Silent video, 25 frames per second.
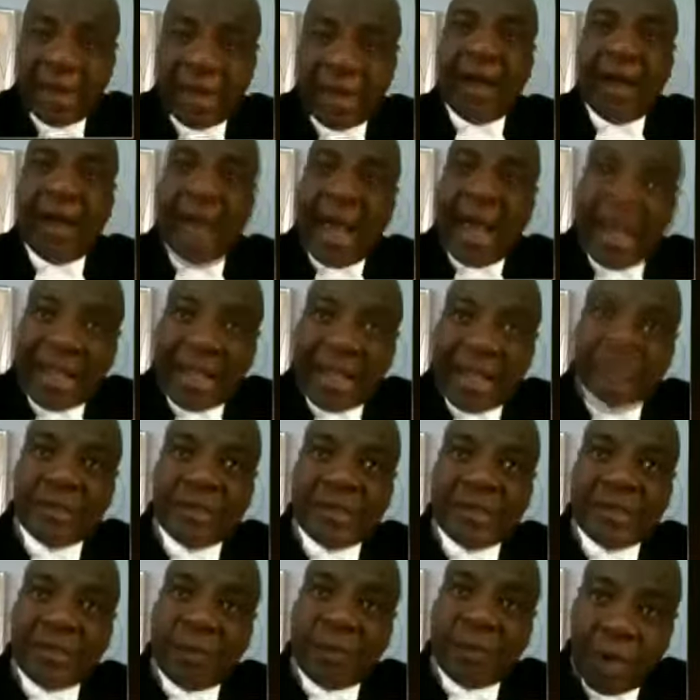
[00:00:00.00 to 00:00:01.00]
as a
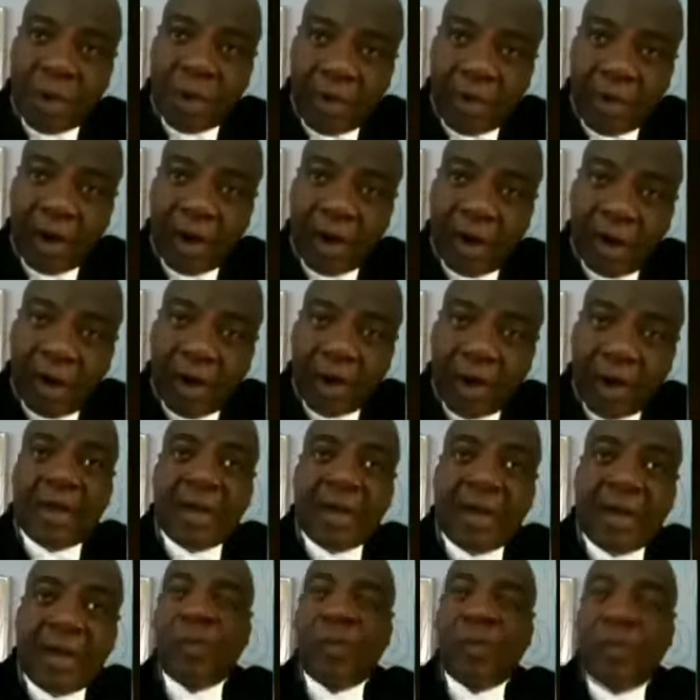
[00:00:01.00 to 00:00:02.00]
superior
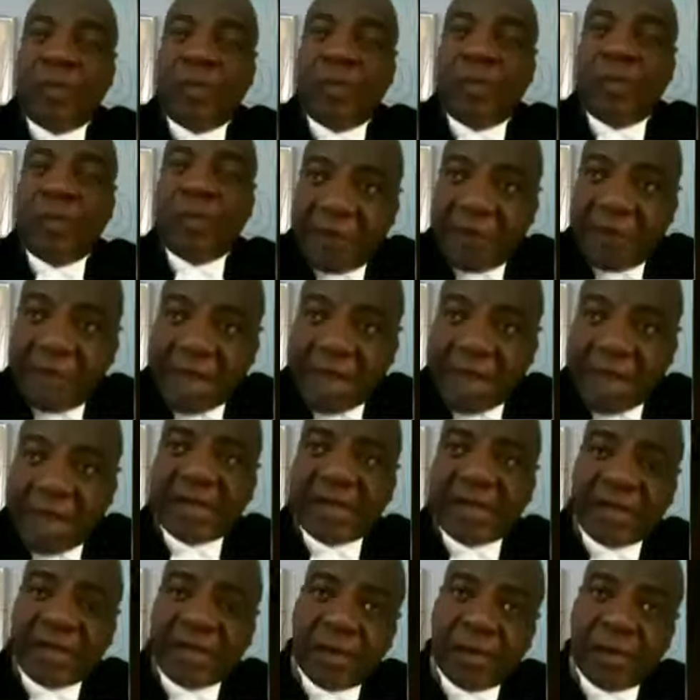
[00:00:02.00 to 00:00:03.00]
to prevent his
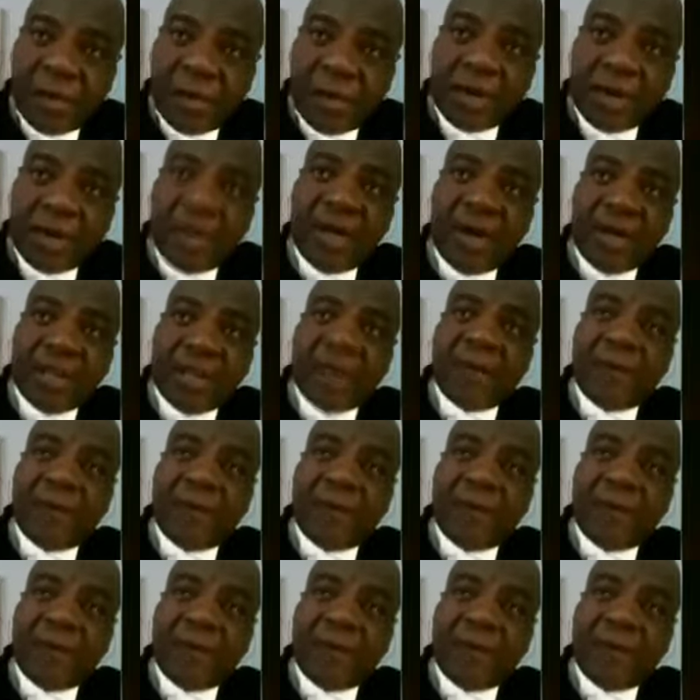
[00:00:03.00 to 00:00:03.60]
subordinates